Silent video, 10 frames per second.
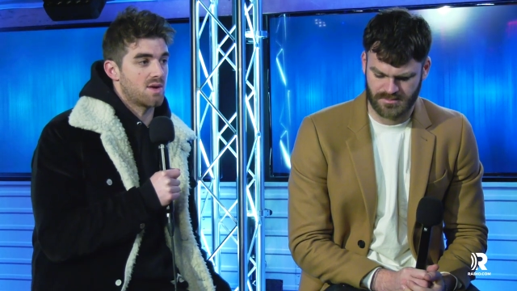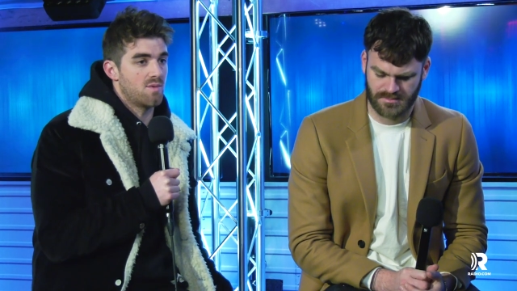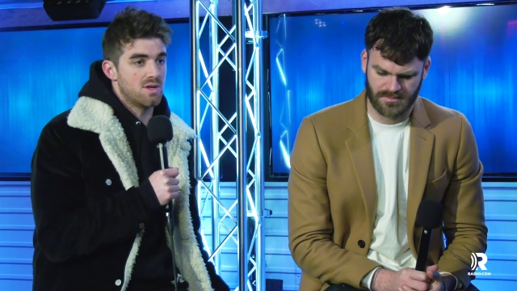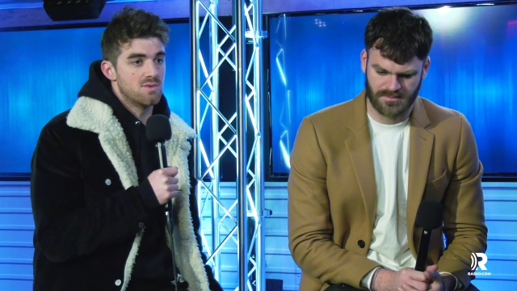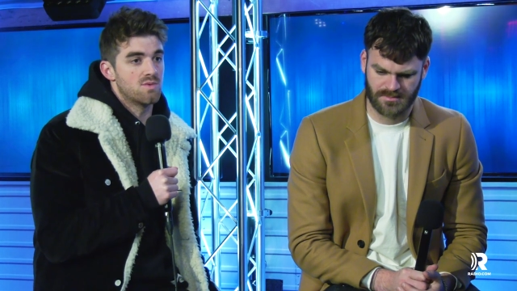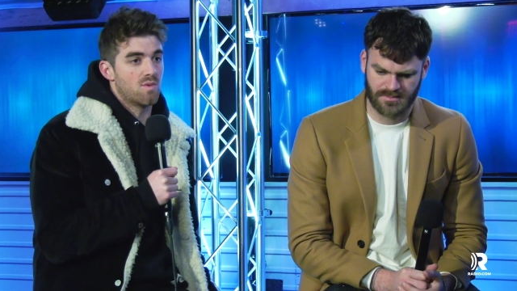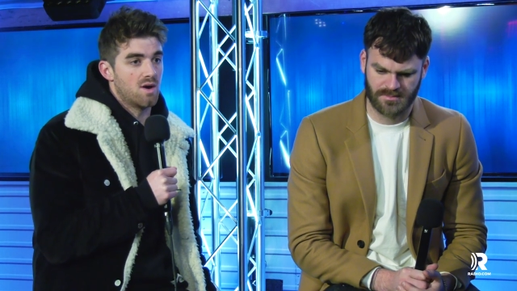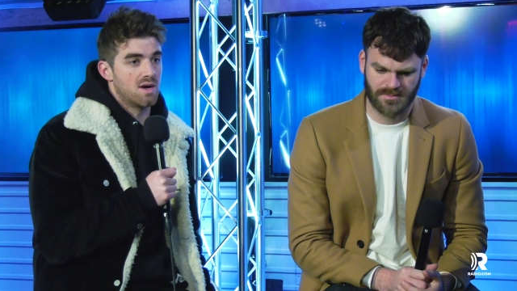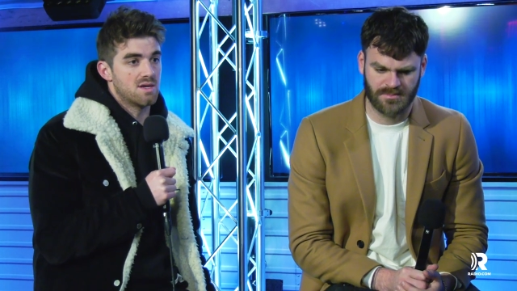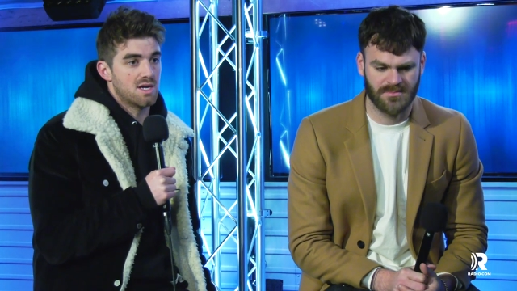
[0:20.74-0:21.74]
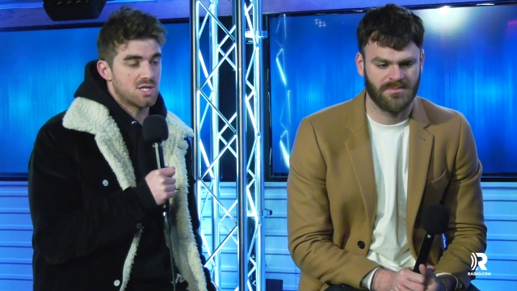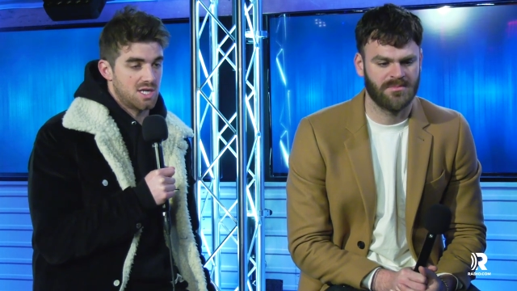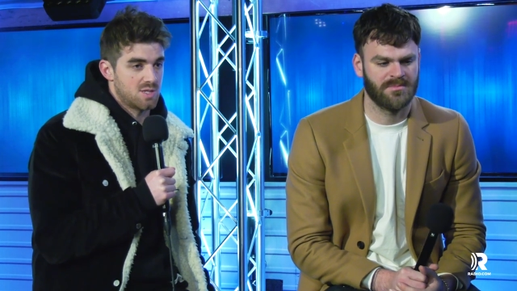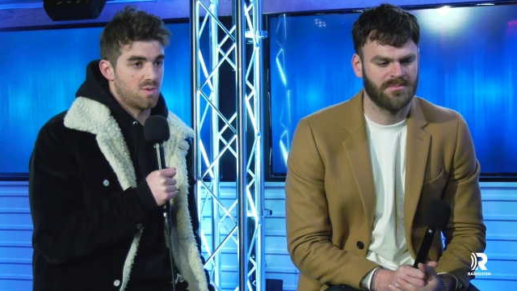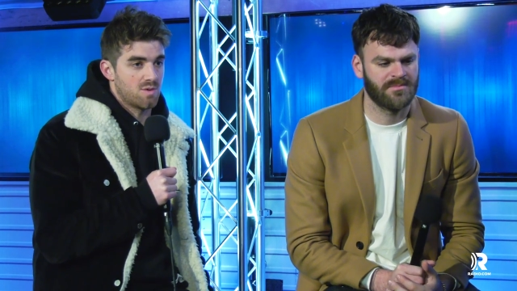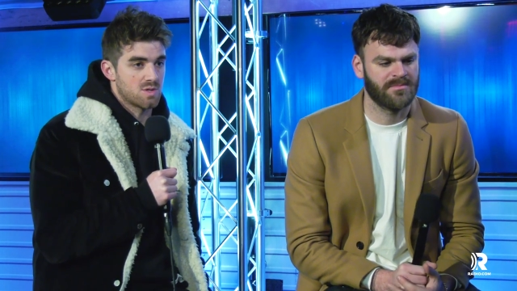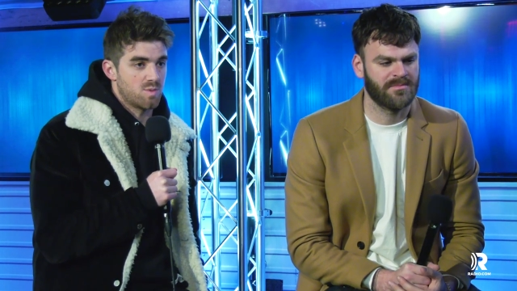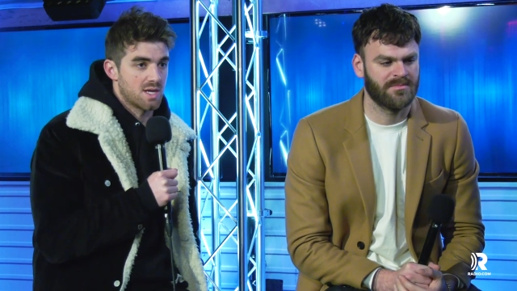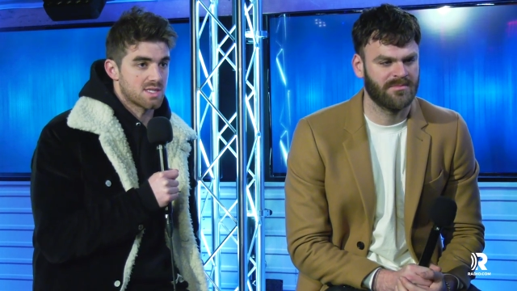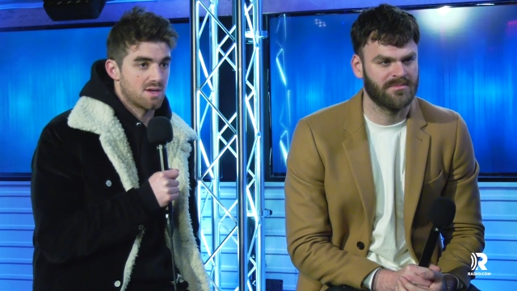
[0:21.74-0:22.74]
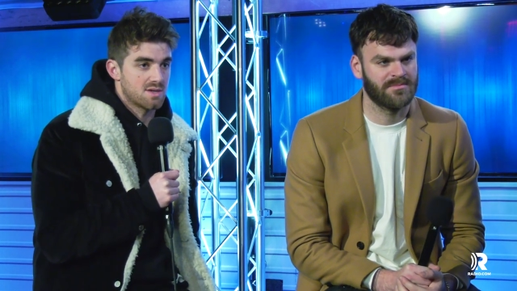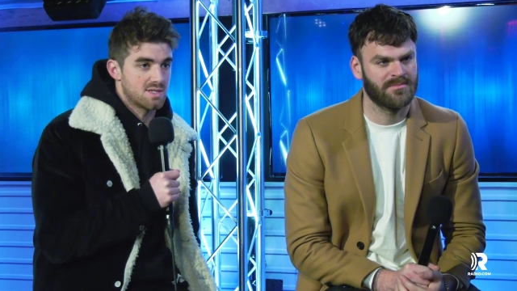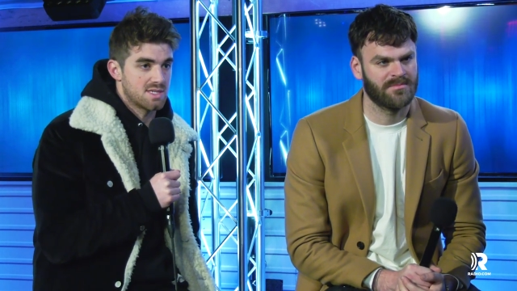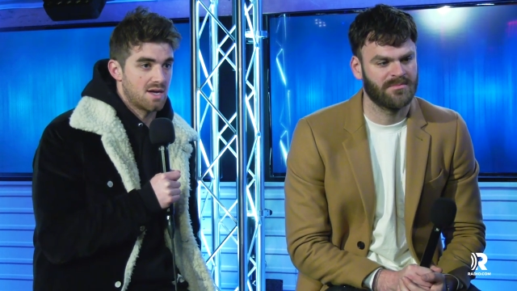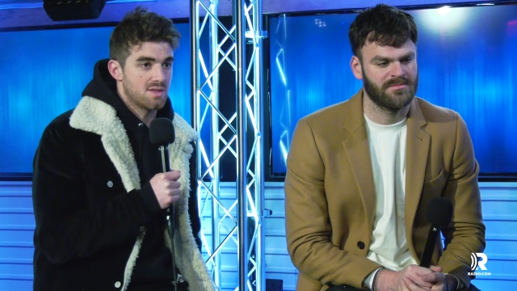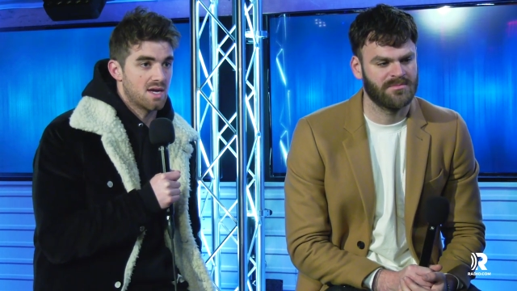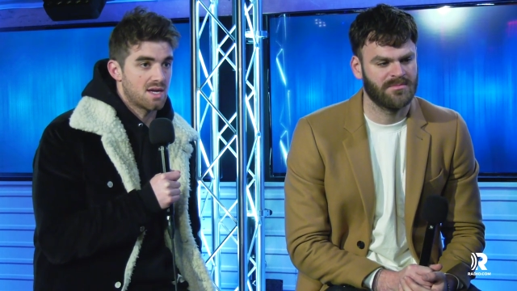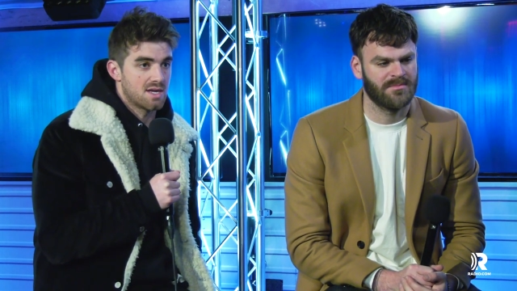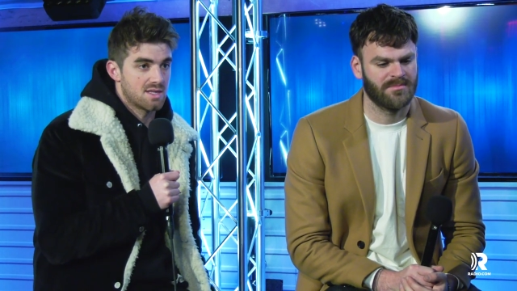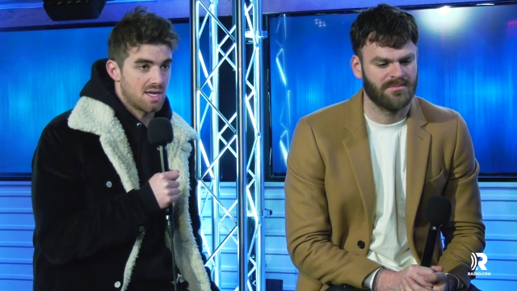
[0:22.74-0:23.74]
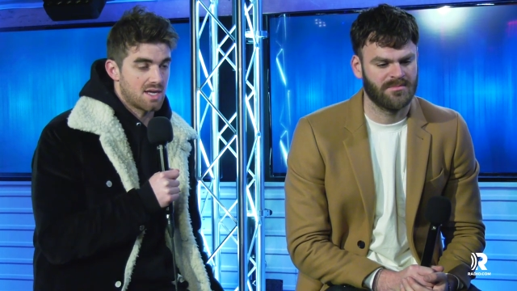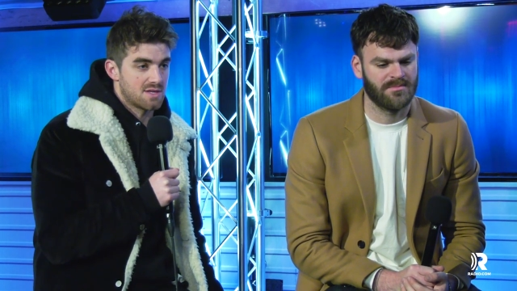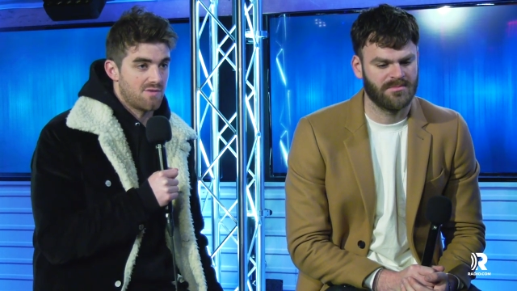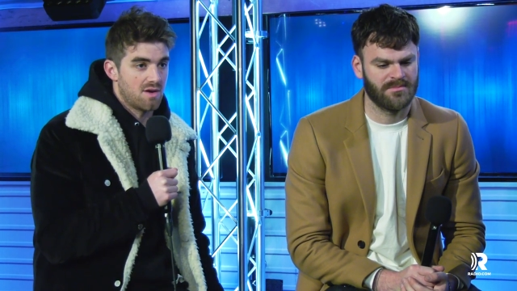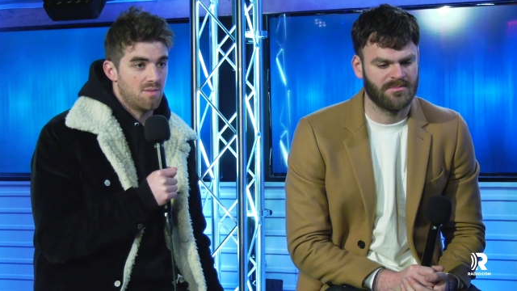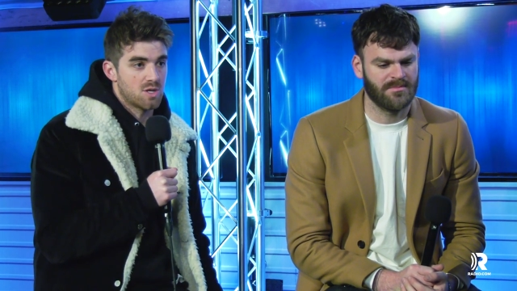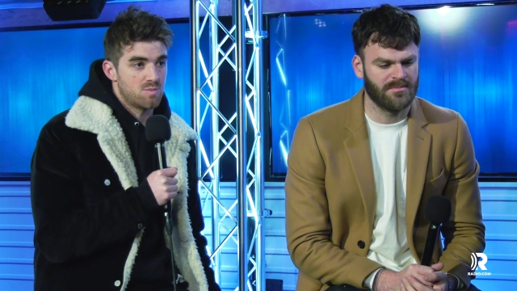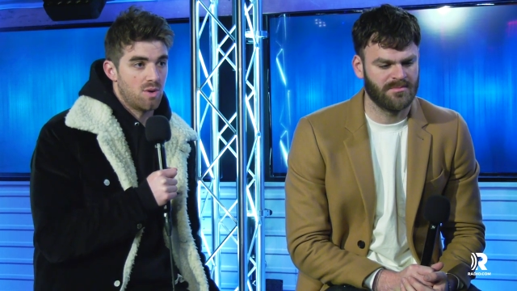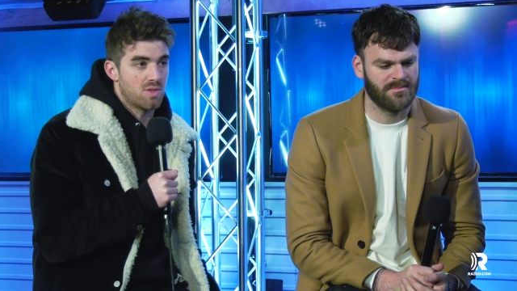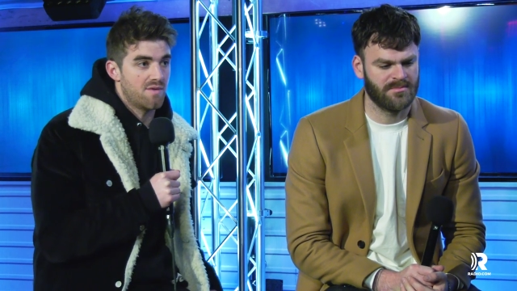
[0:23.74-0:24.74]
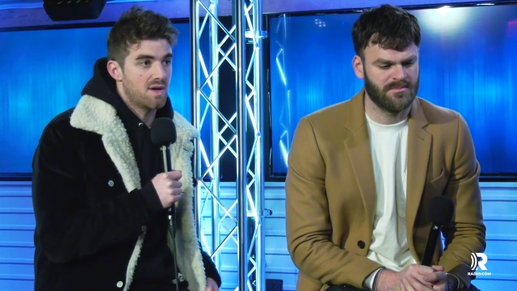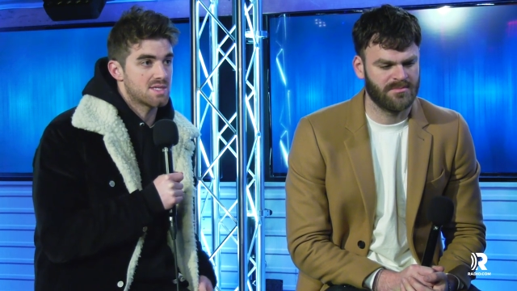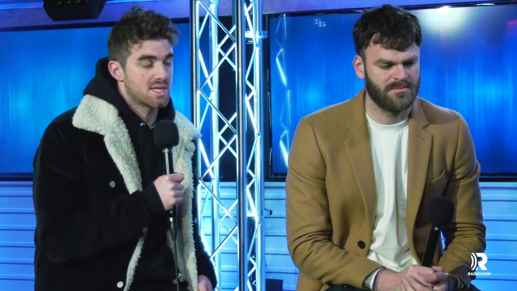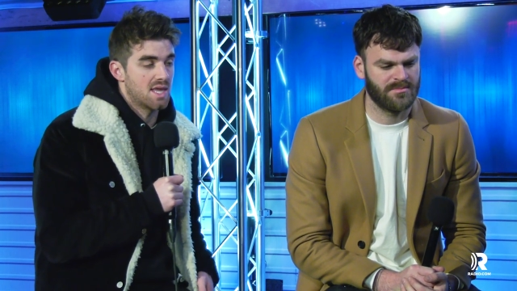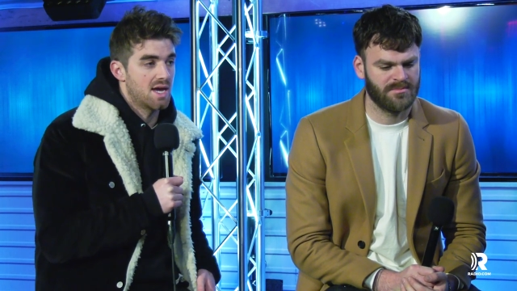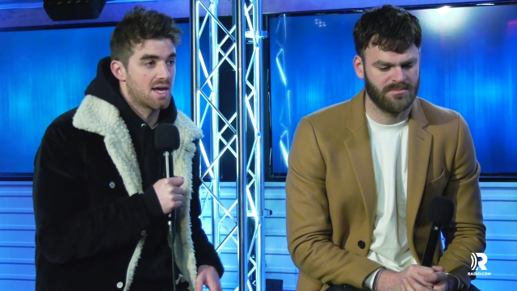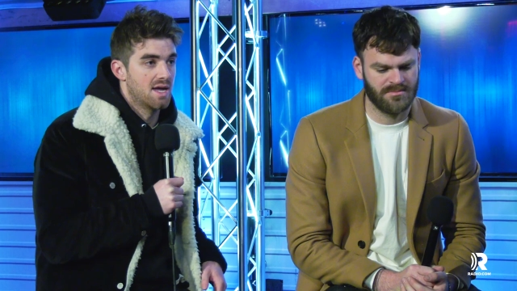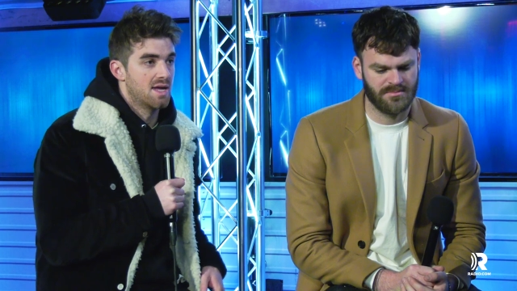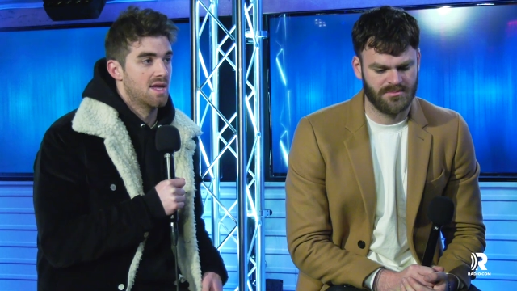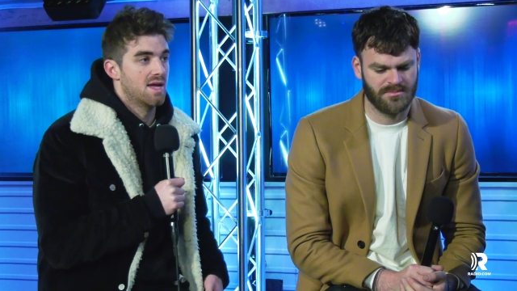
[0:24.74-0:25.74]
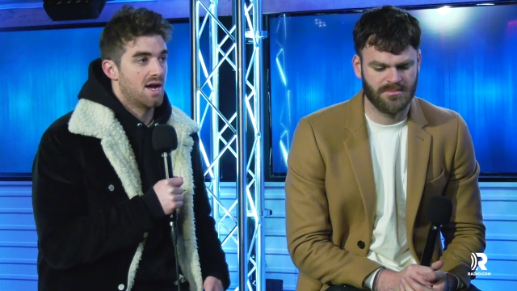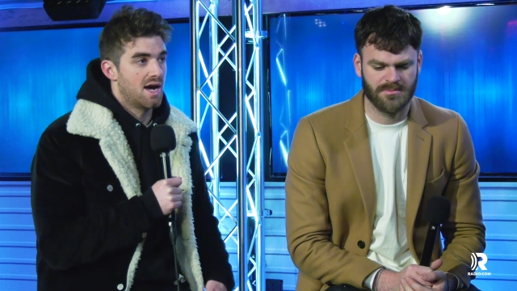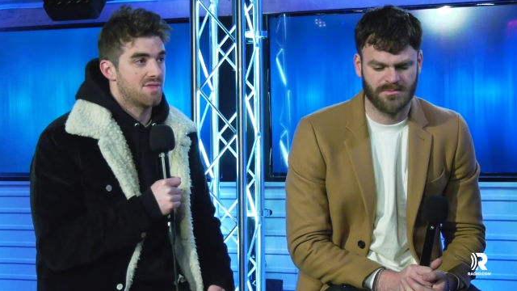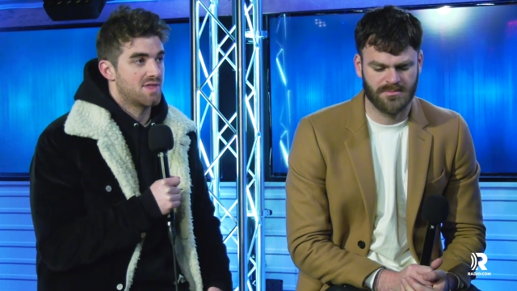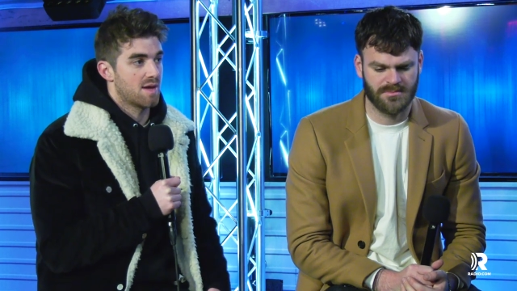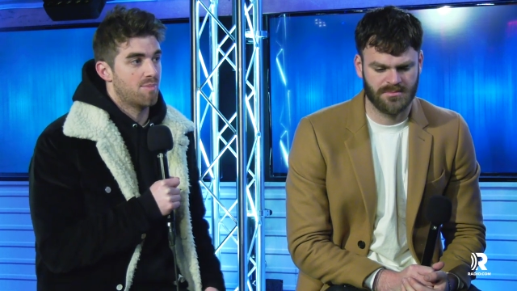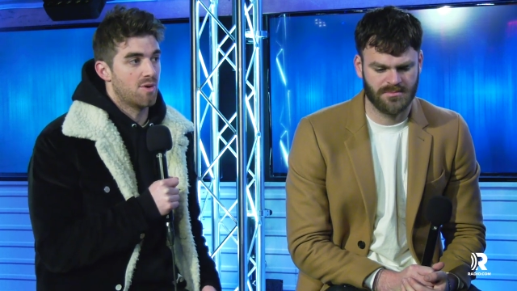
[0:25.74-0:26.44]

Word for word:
Speaker 1: like what you'd want a Chainsmokers Blink song to sound like. Like it's very much both of us, and like I think